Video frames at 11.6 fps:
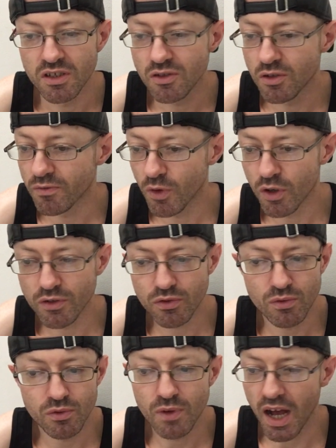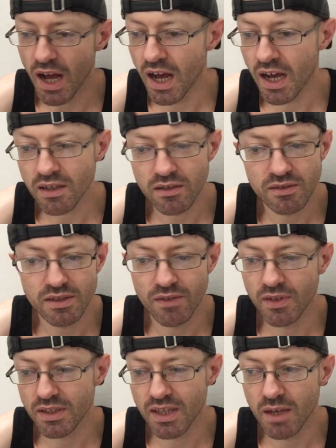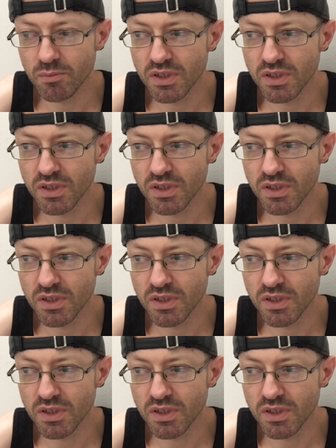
Universal, Arc, stuff like that,